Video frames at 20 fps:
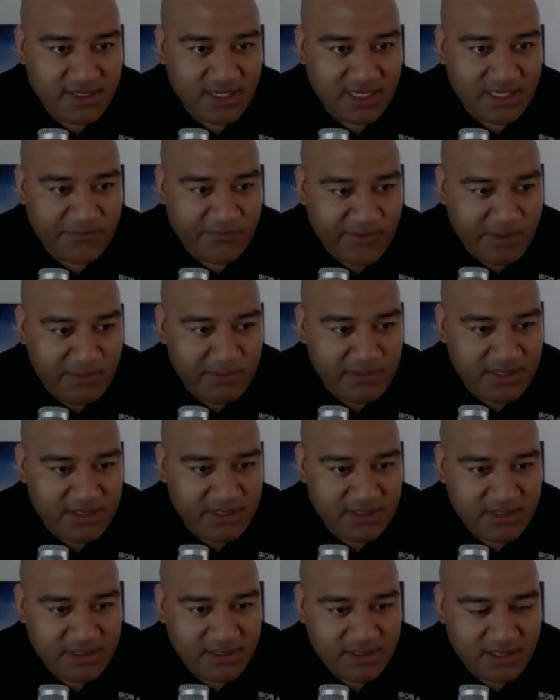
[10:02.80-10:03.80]
and
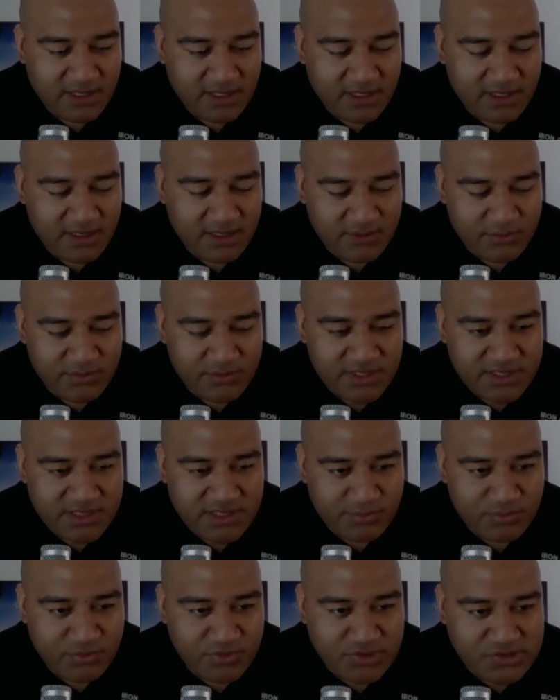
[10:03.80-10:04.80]
family. we
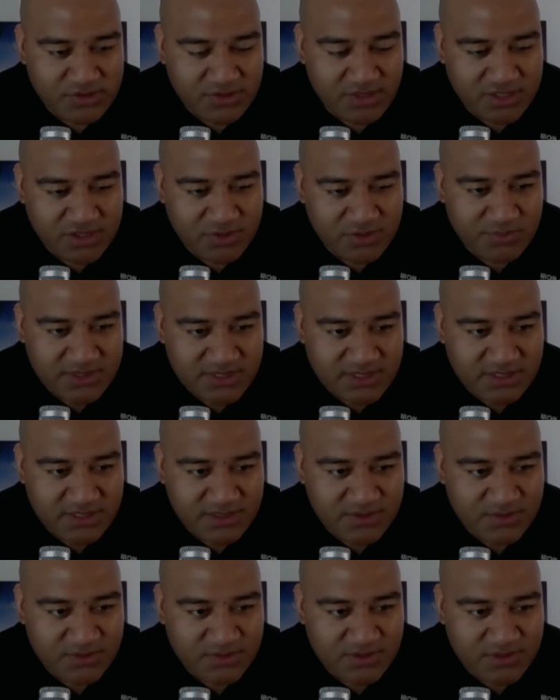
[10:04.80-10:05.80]
support you
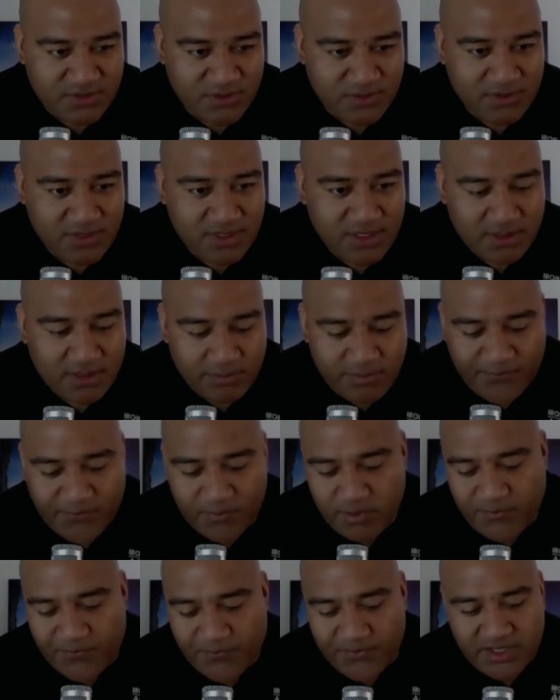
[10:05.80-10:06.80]
100% too. So
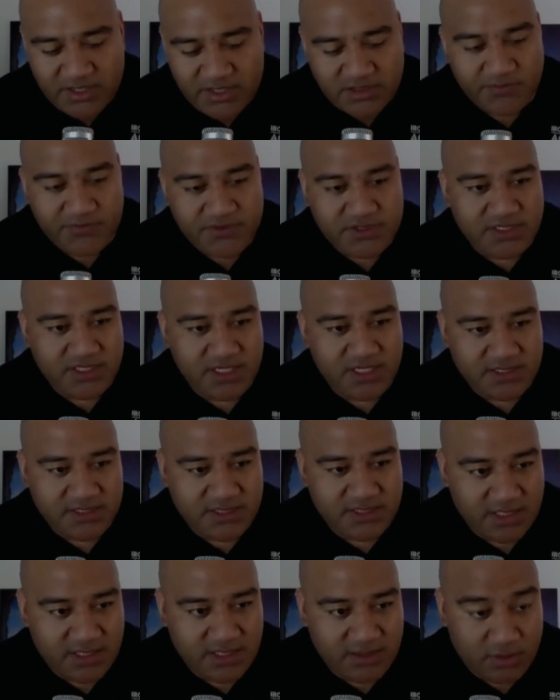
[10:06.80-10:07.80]
before we finish off tonight,
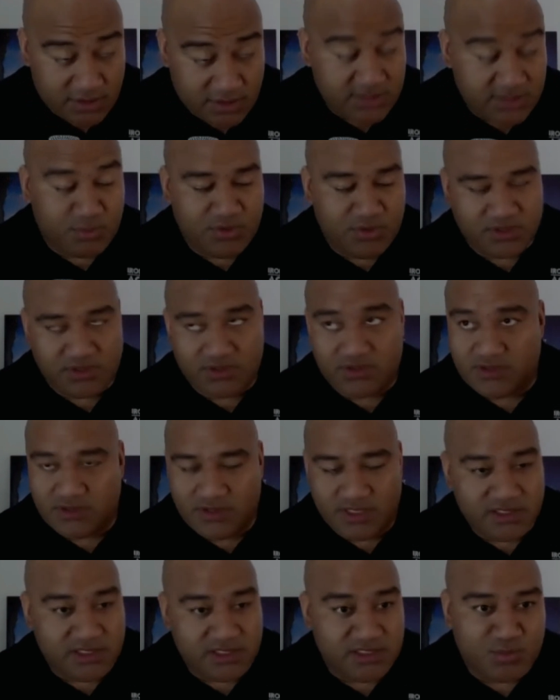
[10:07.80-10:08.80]
or this morning,
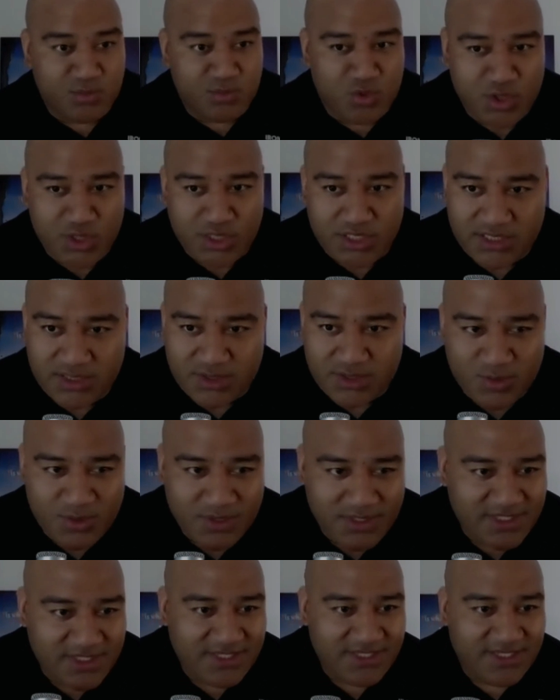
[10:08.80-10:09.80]
Katu,
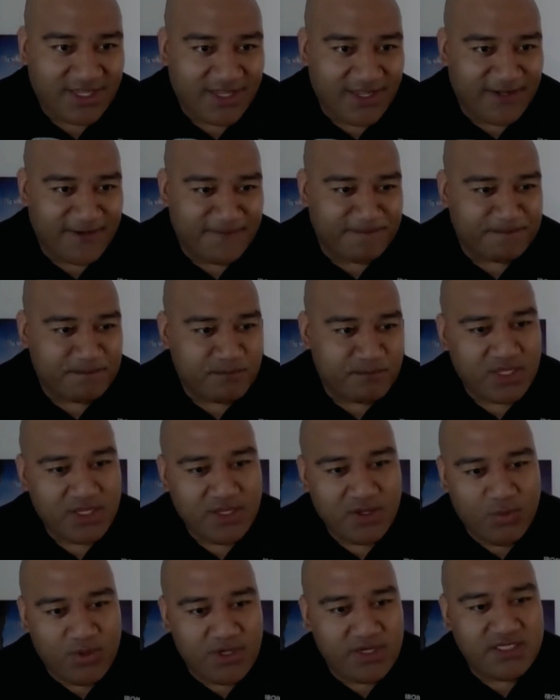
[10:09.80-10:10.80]

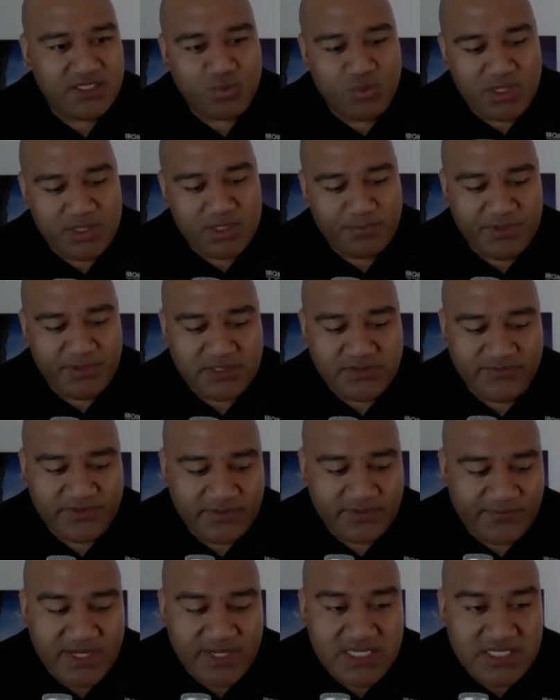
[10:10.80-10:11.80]
what is one piece of
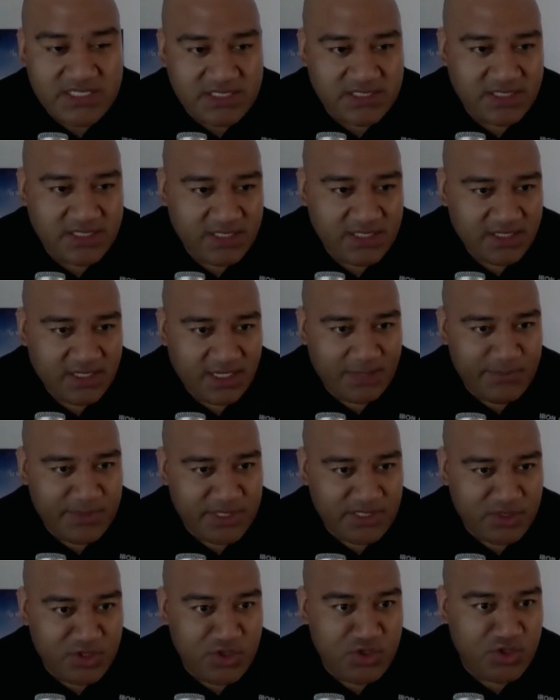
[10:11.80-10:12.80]
advice? I
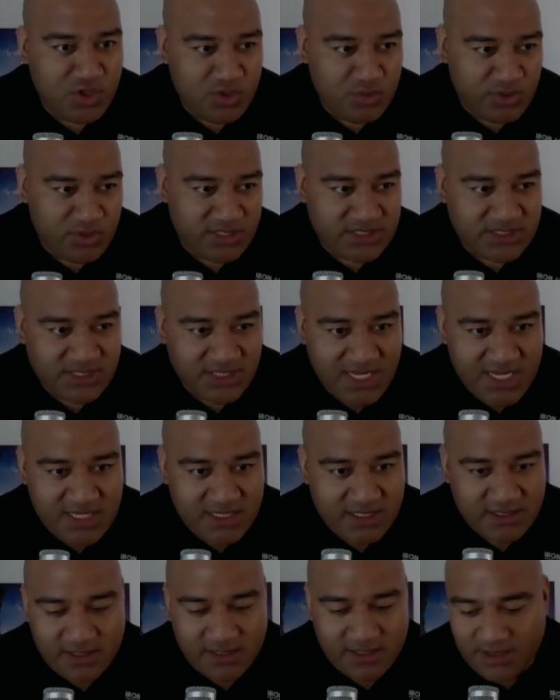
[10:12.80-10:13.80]
mean, you know what it's like.